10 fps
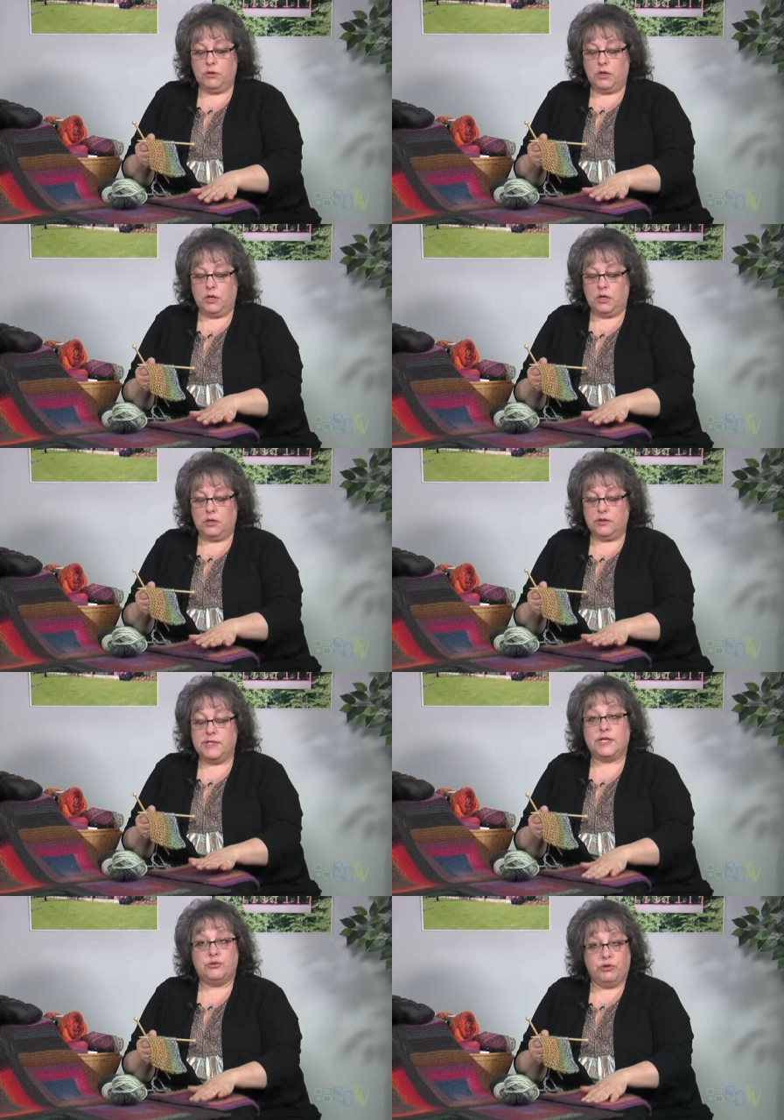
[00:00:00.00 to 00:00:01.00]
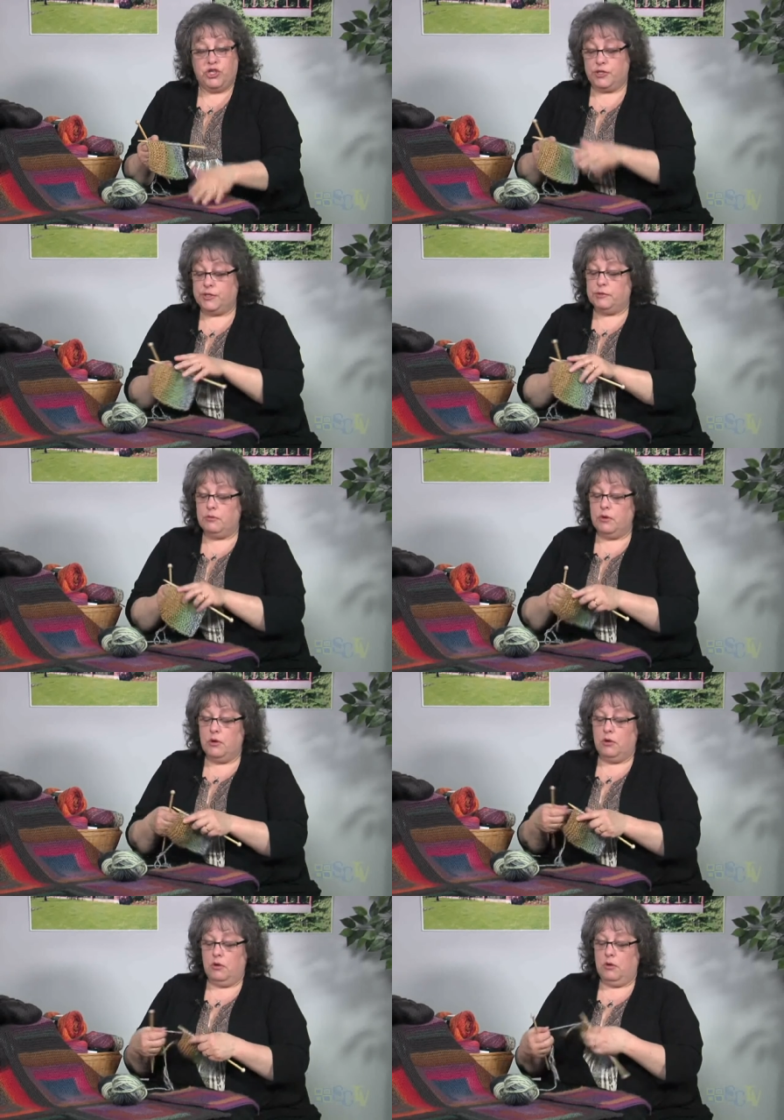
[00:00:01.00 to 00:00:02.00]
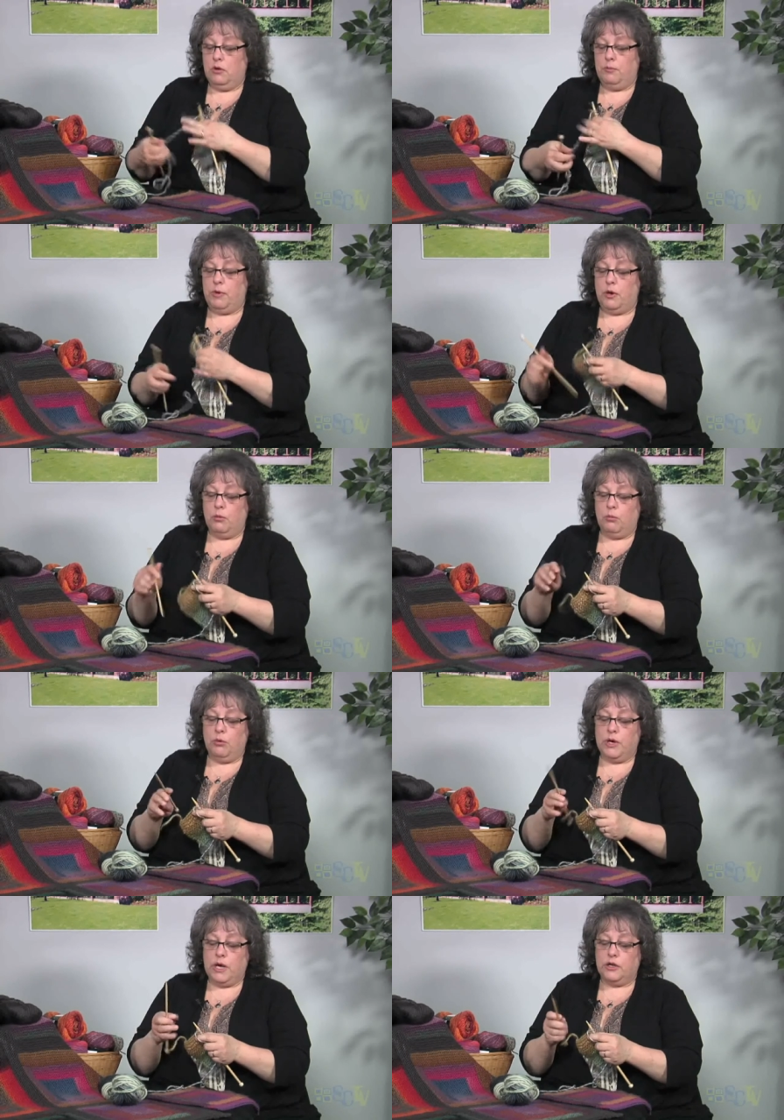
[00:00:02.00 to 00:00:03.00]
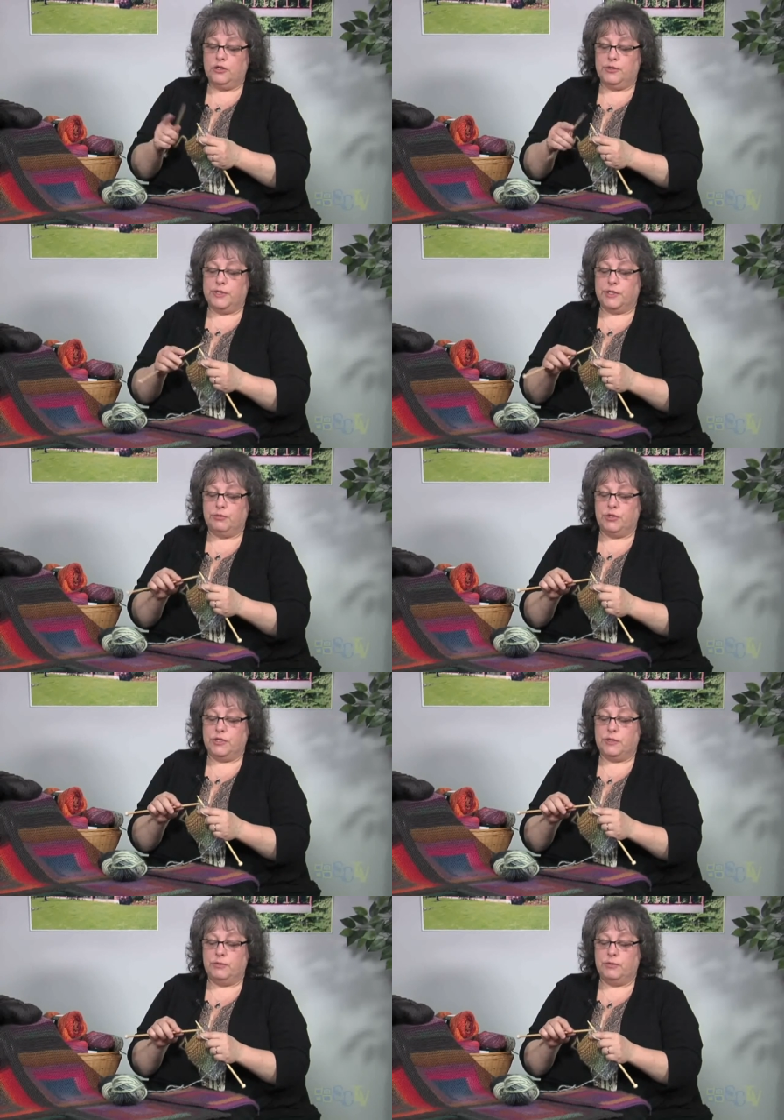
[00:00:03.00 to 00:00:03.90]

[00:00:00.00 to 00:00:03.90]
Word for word: uh, six ridges, but we're not going to do six ridges.